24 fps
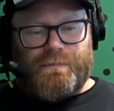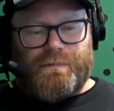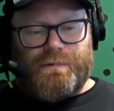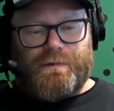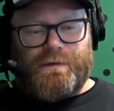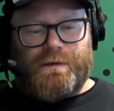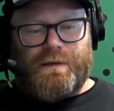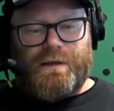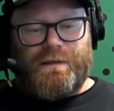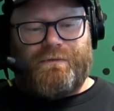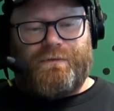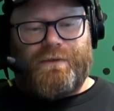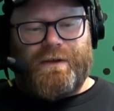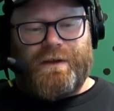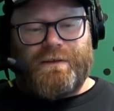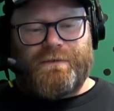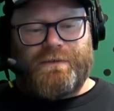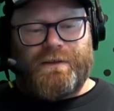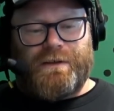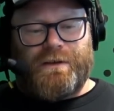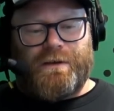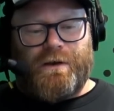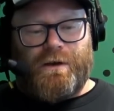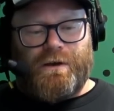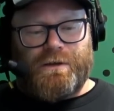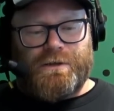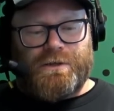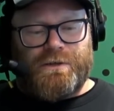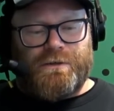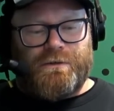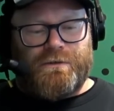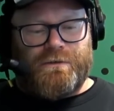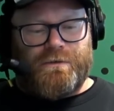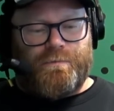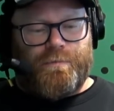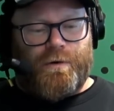Get the fancy coach and
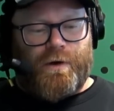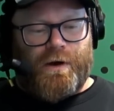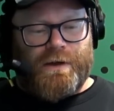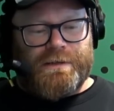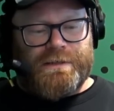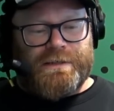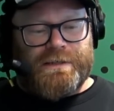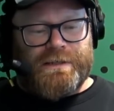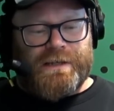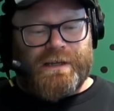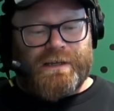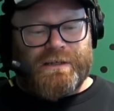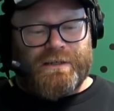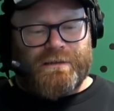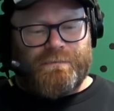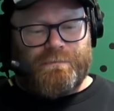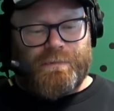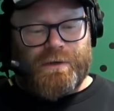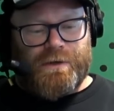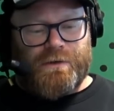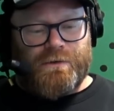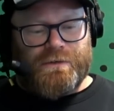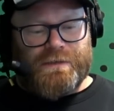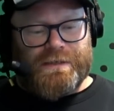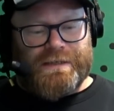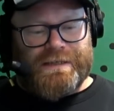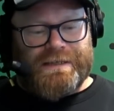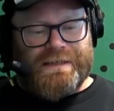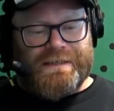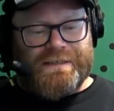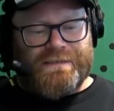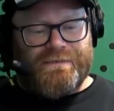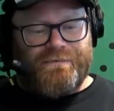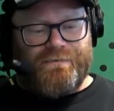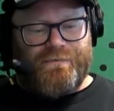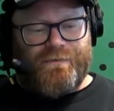use the buy detector because it
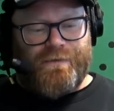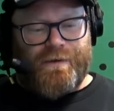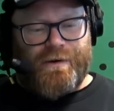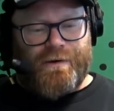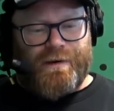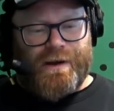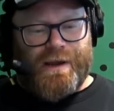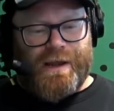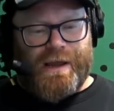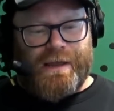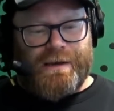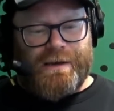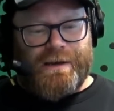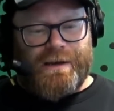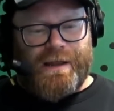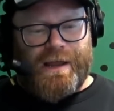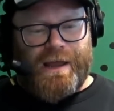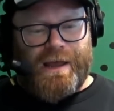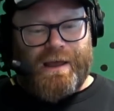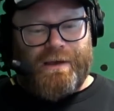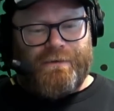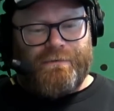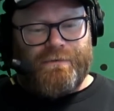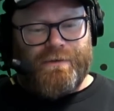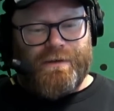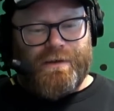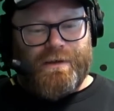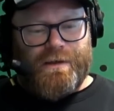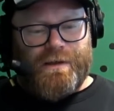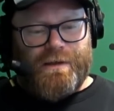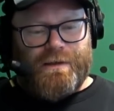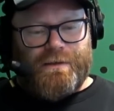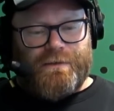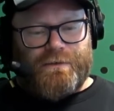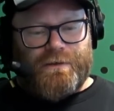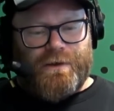is very handy to have.
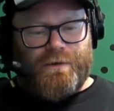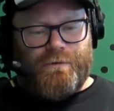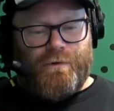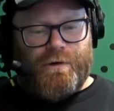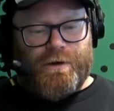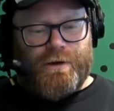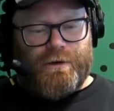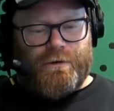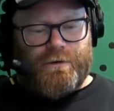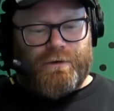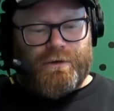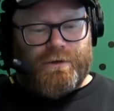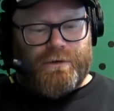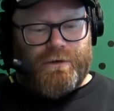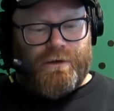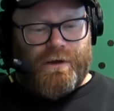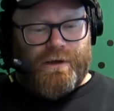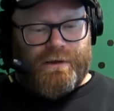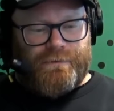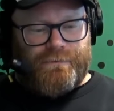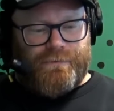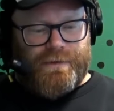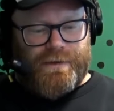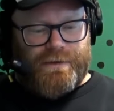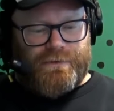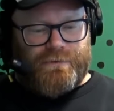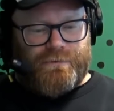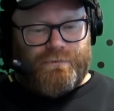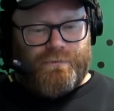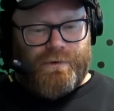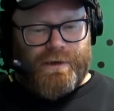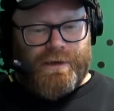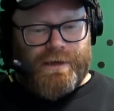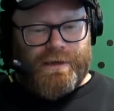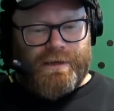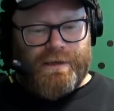See what you're looking like for this
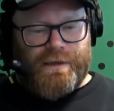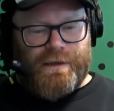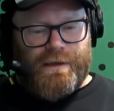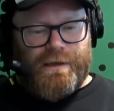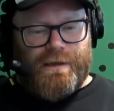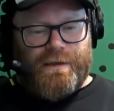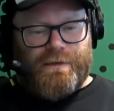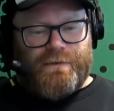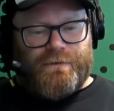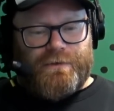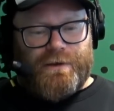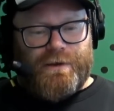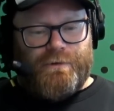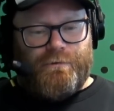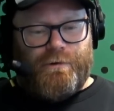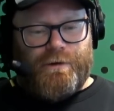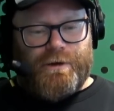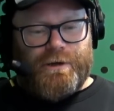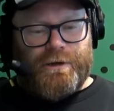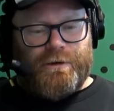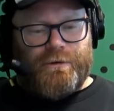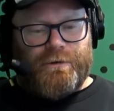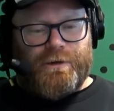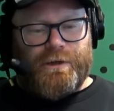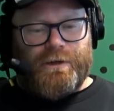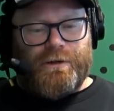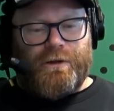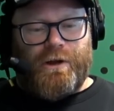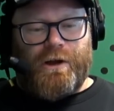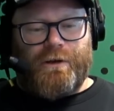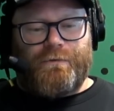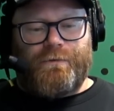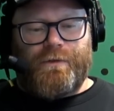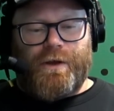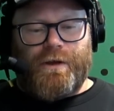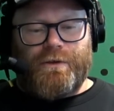week. See what you're looking
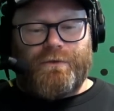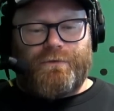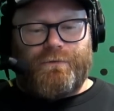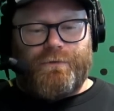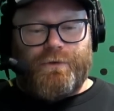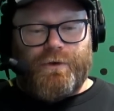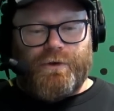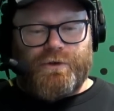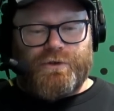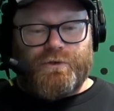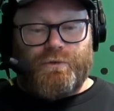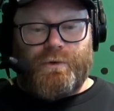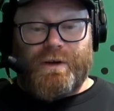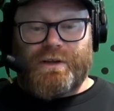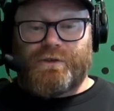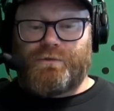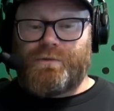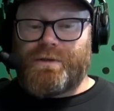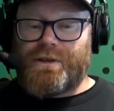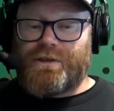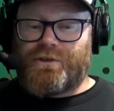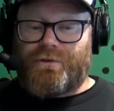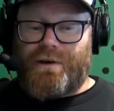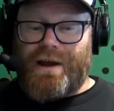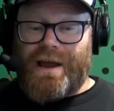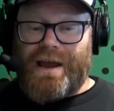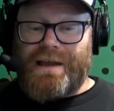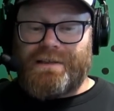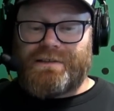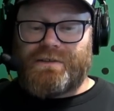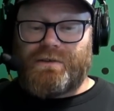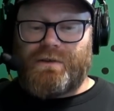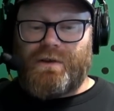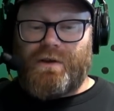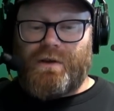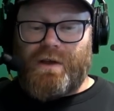like for those future weeks with the
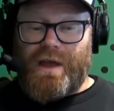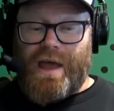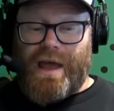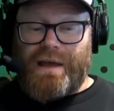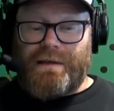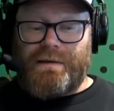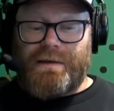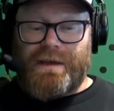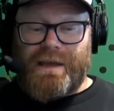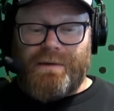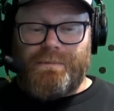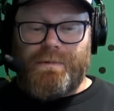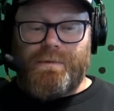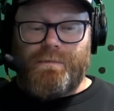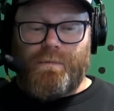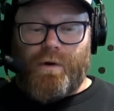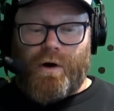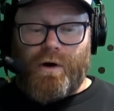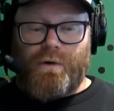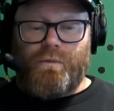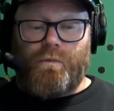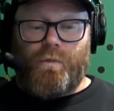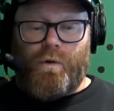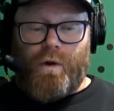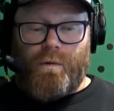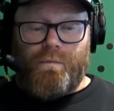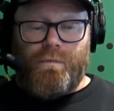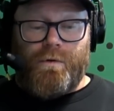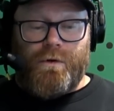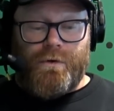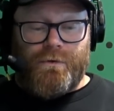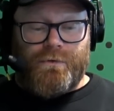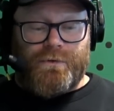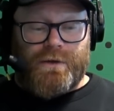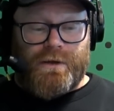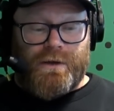trades. And keep in mind what
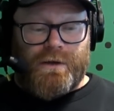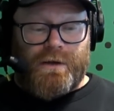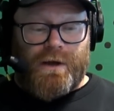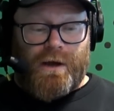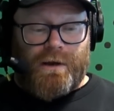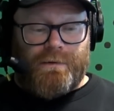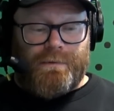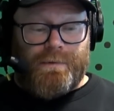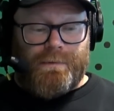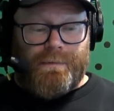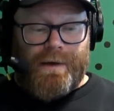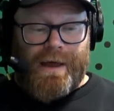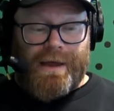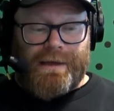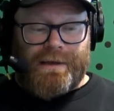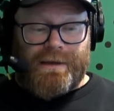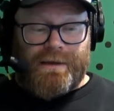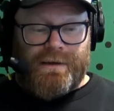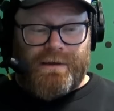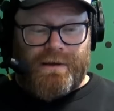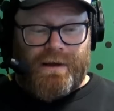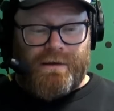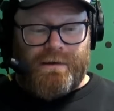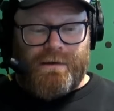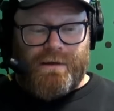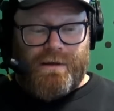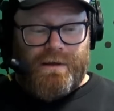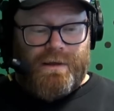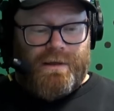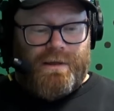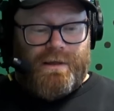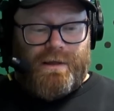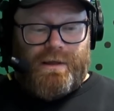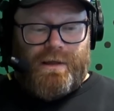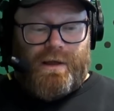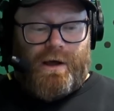moves that you're going to be making.
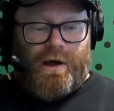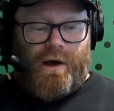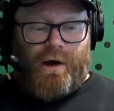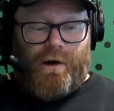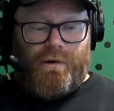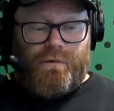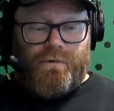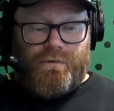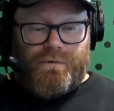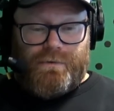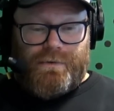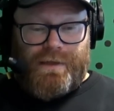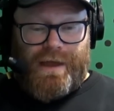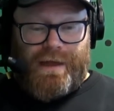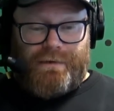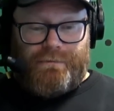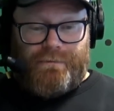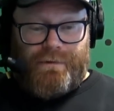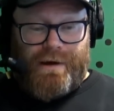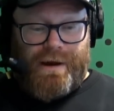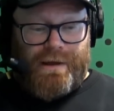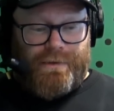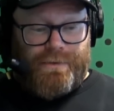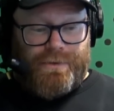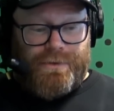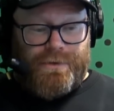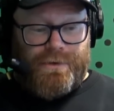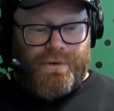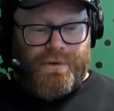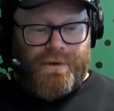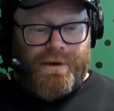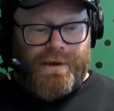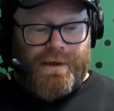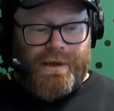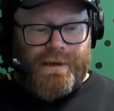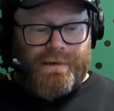That round
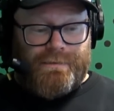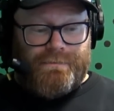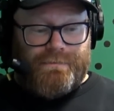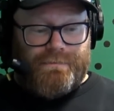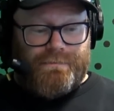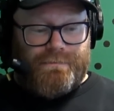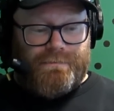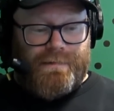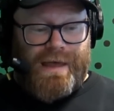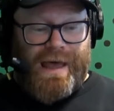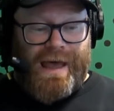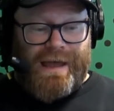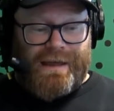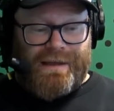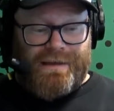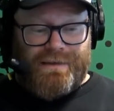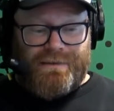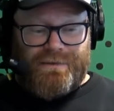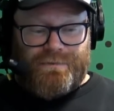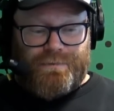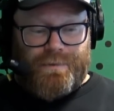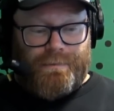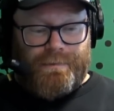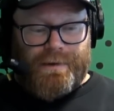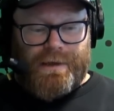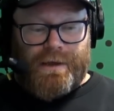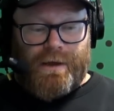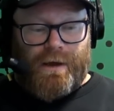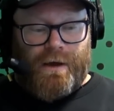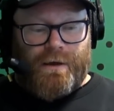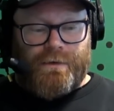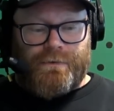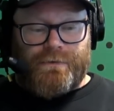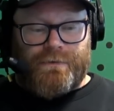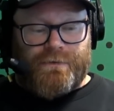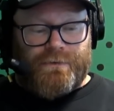13, Atkins probably
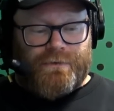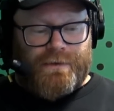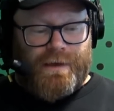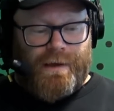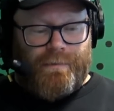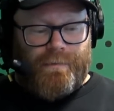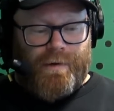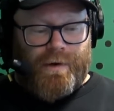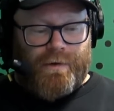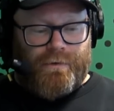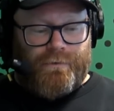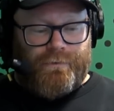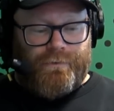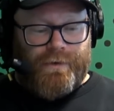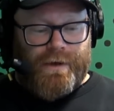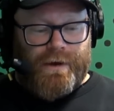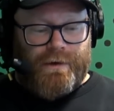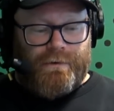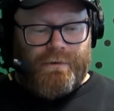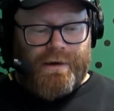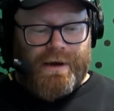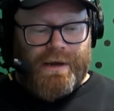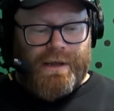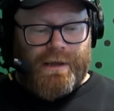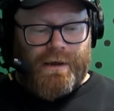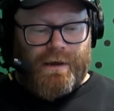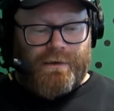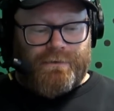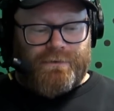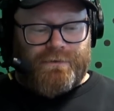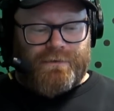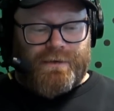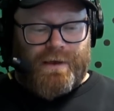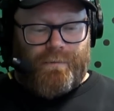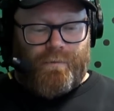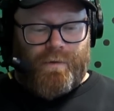goes to someone or Fiorini goes
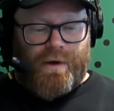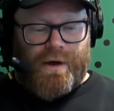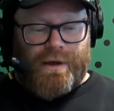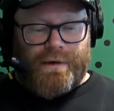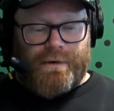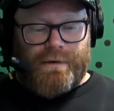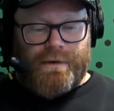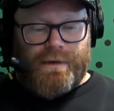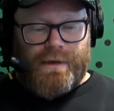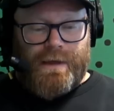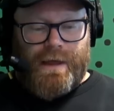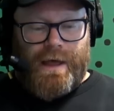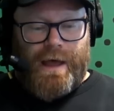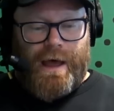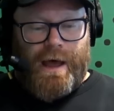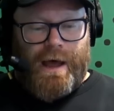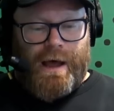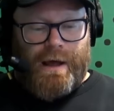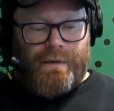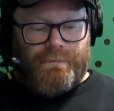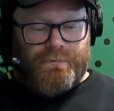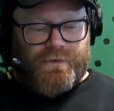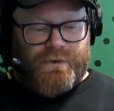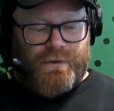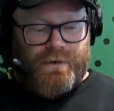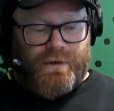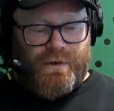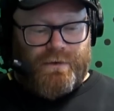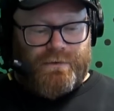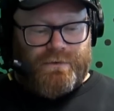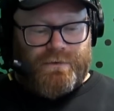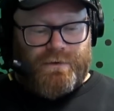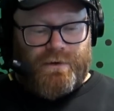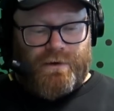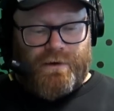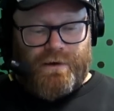to someone. So
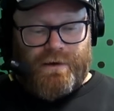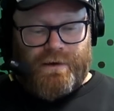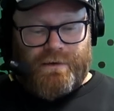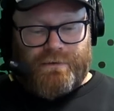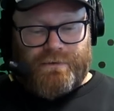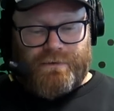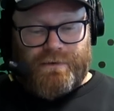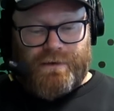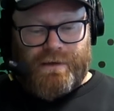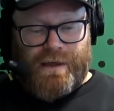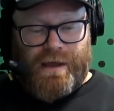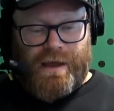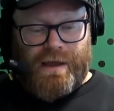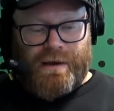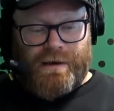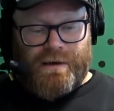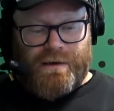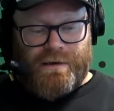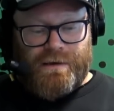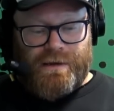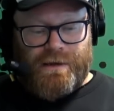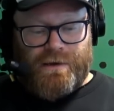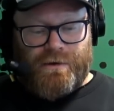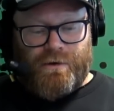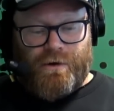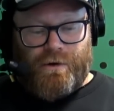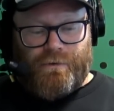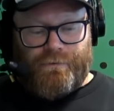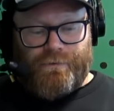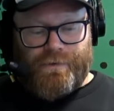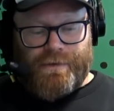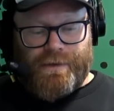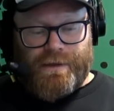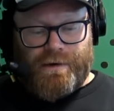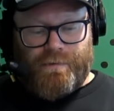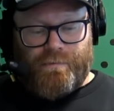those guys can nick off.
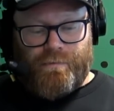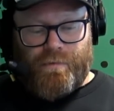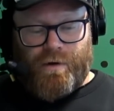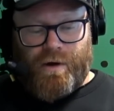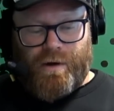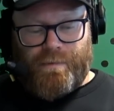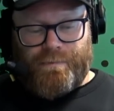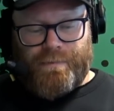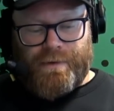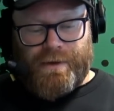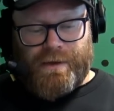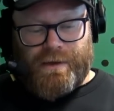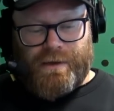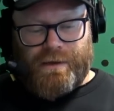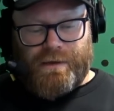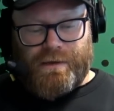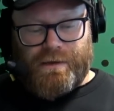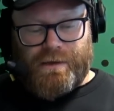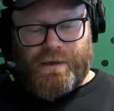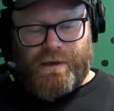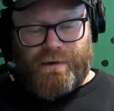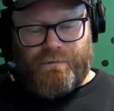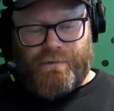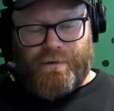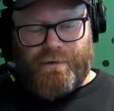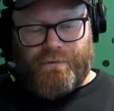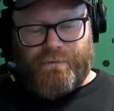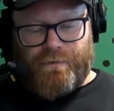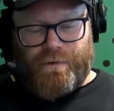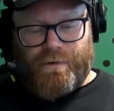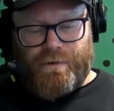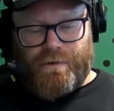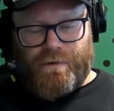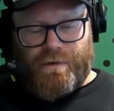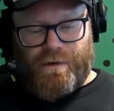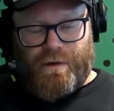And then it might be get rid of
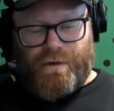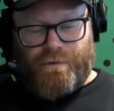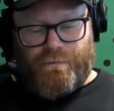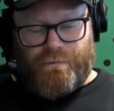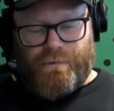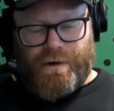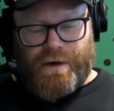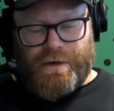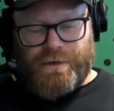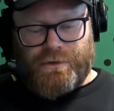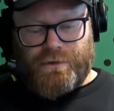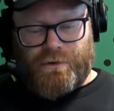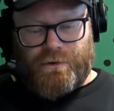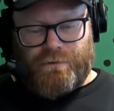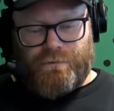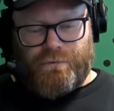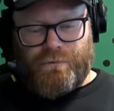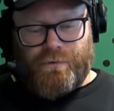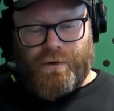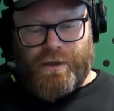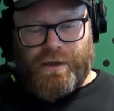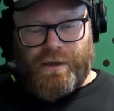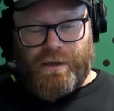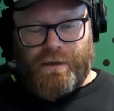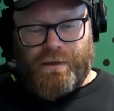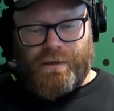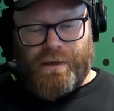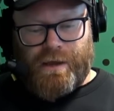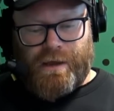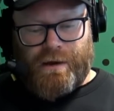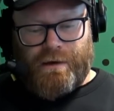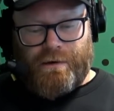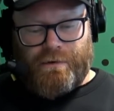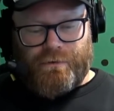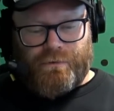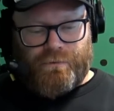a red dot rookie
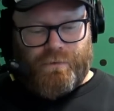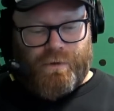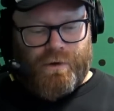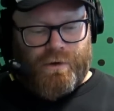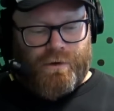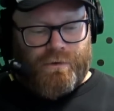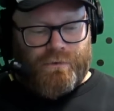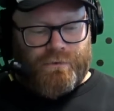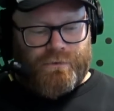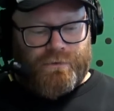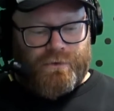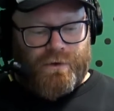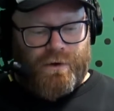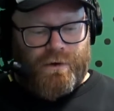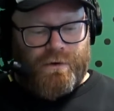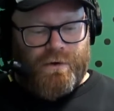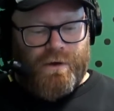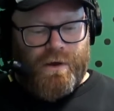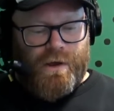there as well. So